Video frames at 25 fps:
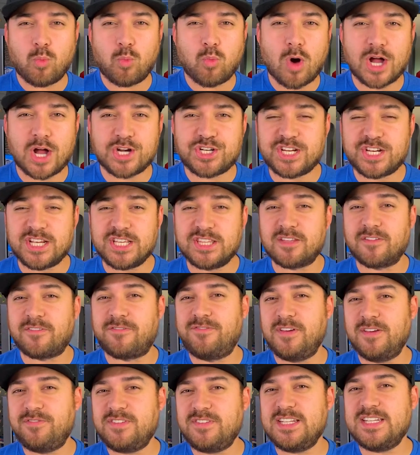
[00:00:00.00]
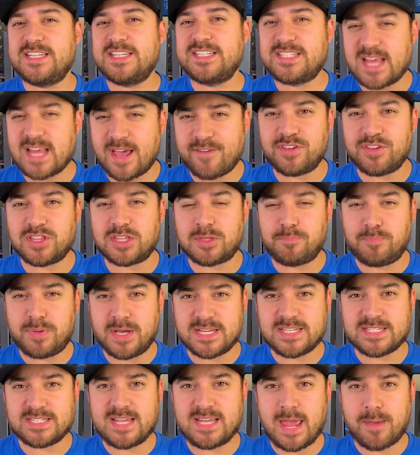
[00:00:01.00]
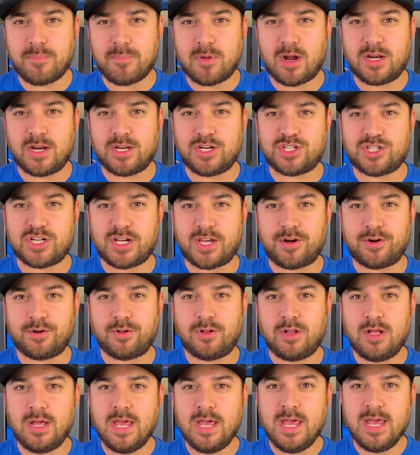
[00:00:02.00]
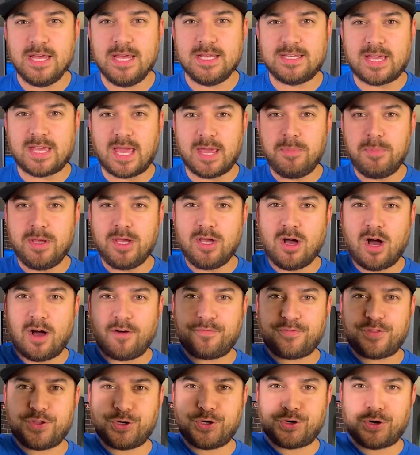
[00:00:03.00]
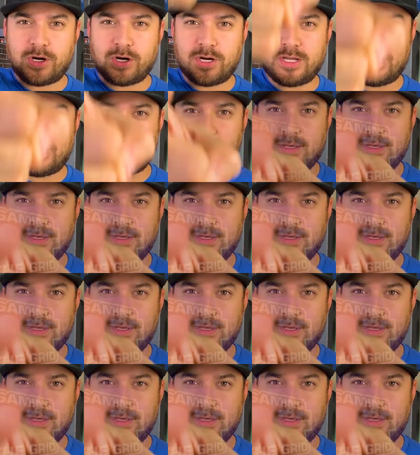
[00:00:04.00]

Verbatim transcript: watching the 57th Best Game Hunting Channel, Gaming Off the Grid.